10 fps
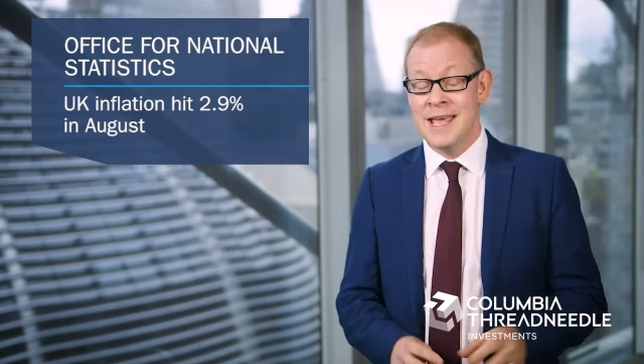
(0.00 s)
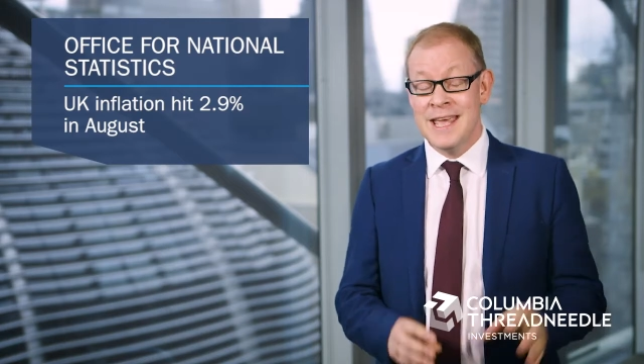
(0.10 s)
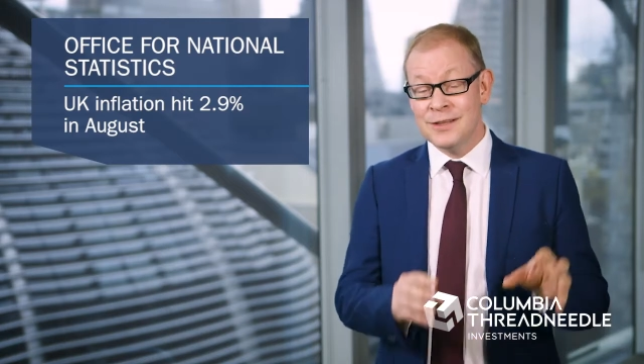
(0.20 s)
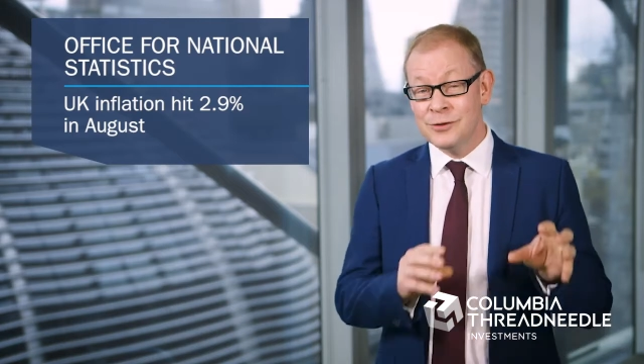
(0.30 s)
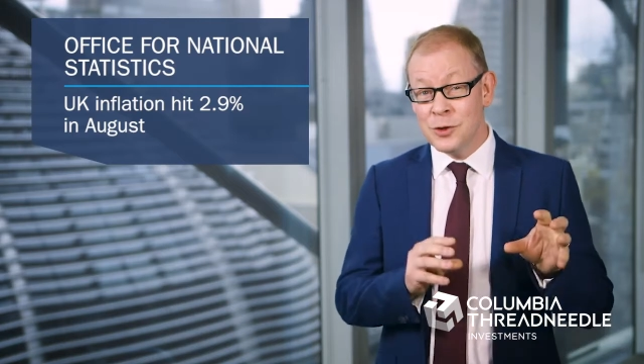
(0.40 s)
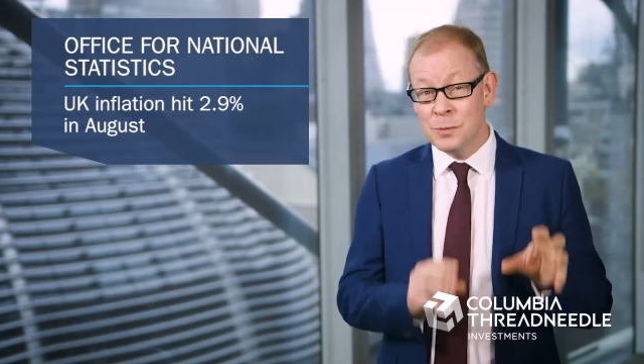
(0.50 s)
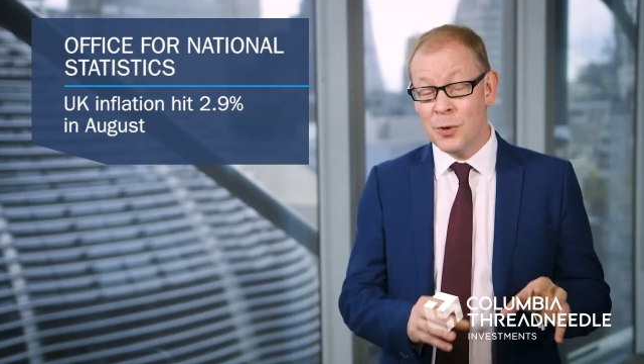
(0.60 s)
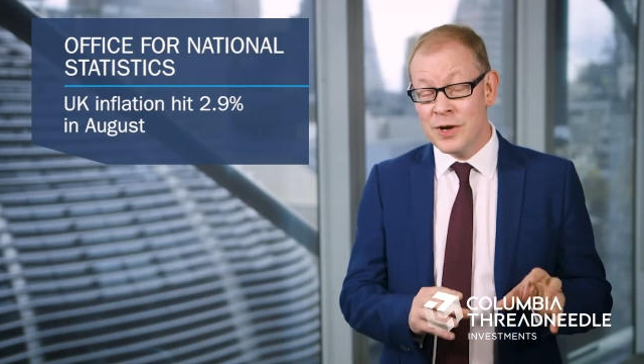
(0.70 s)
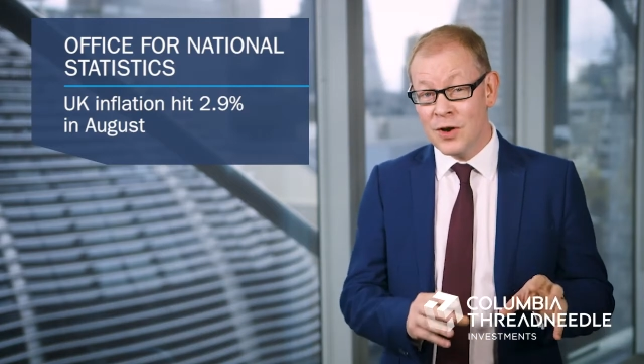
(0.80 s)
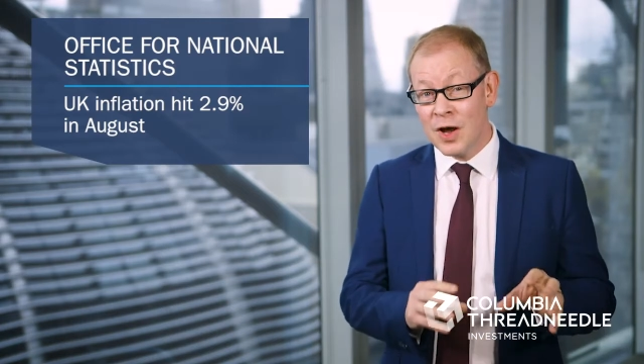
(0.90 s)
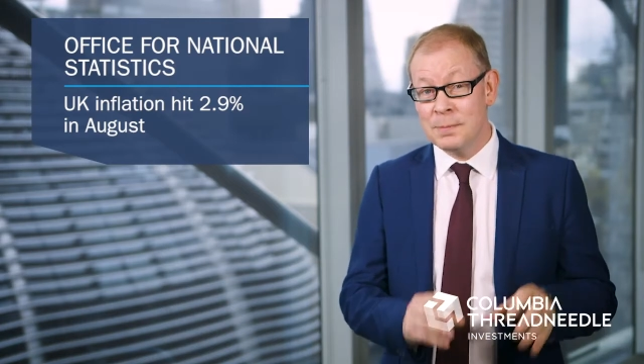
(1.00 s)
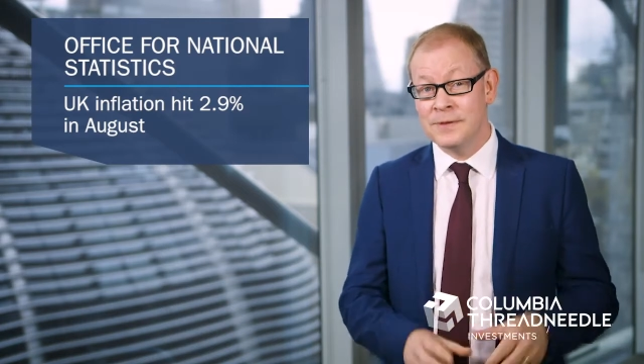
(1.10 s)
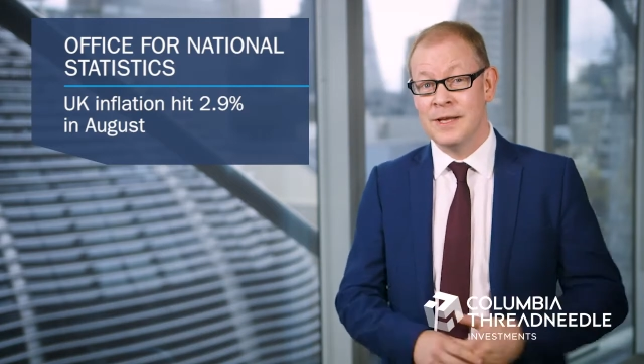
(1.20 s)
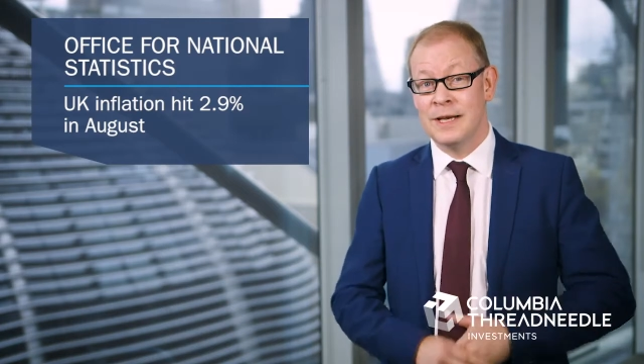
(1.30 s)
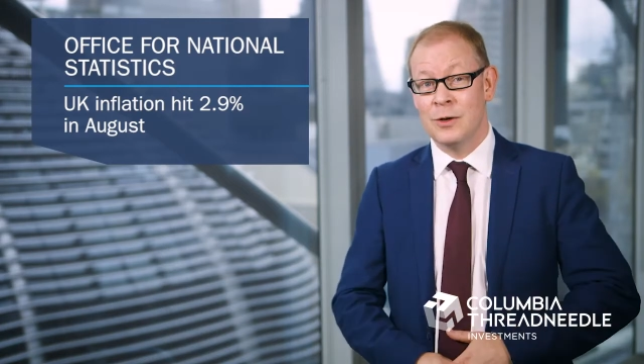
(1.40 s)
hit
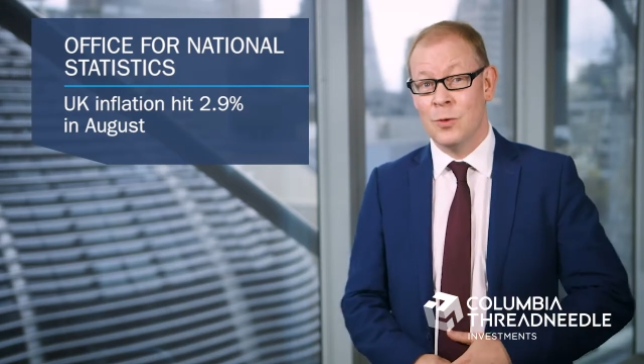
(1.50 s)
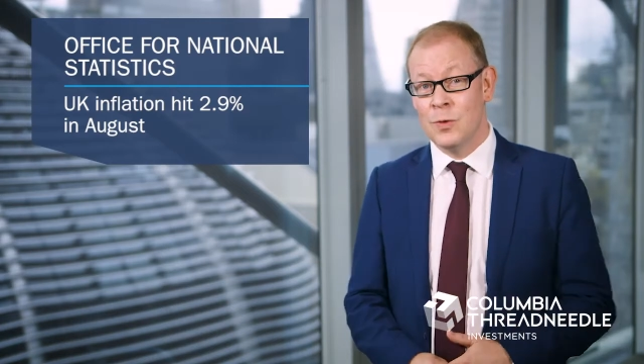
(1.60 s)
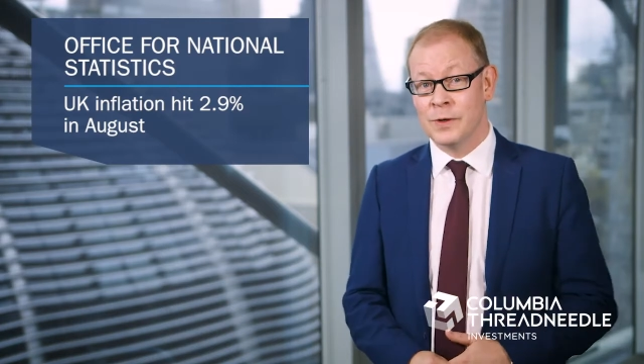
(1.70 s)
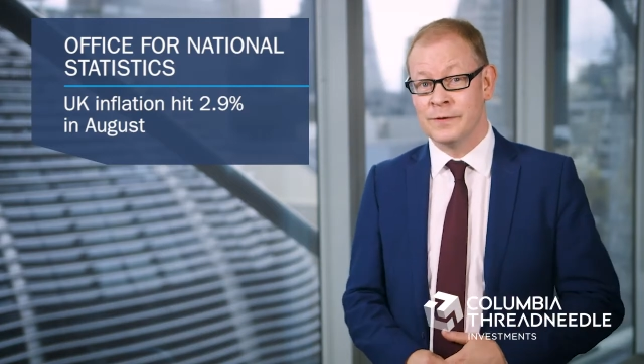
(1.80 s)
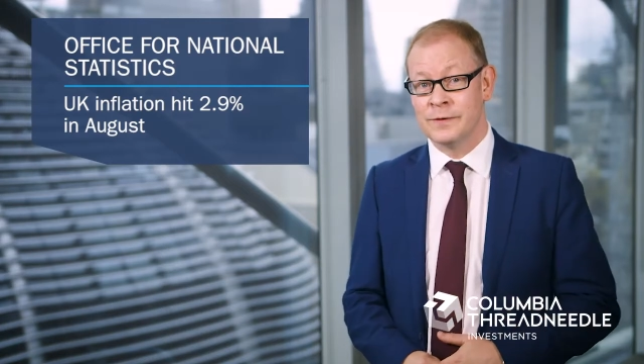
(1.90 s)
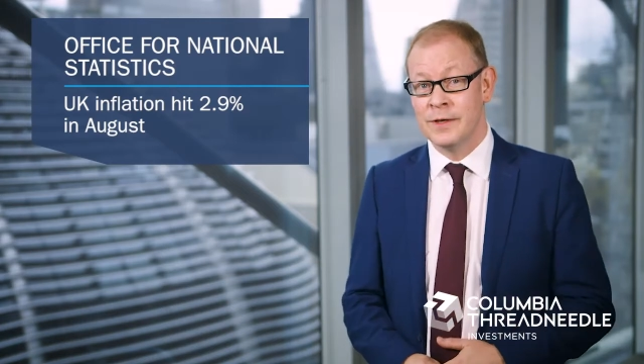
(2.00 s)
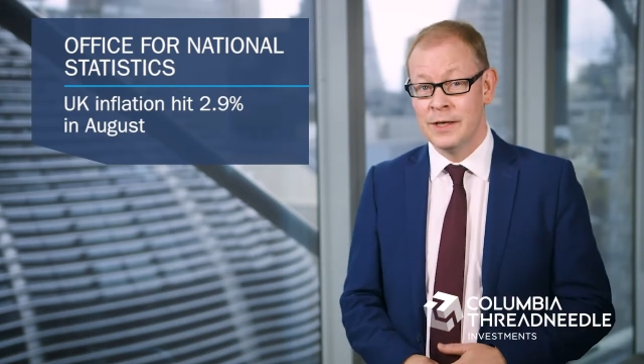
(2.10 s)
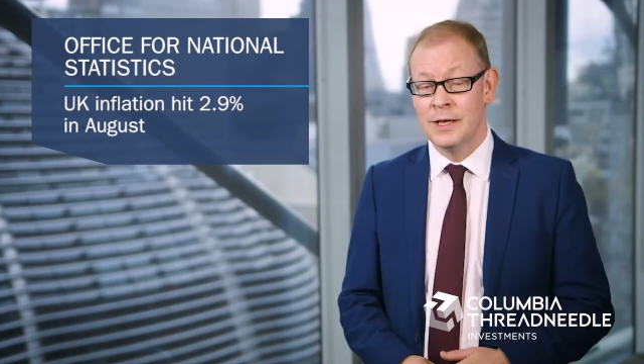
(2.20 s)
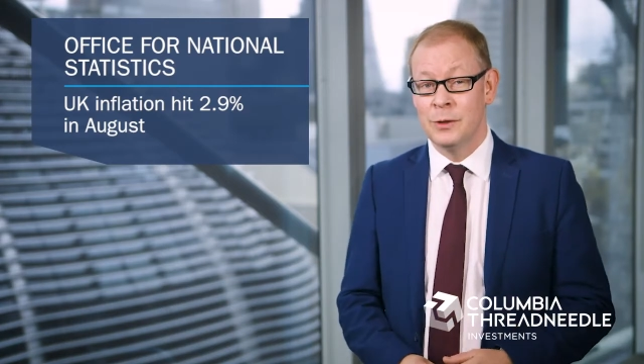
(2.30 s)
2.9% in August,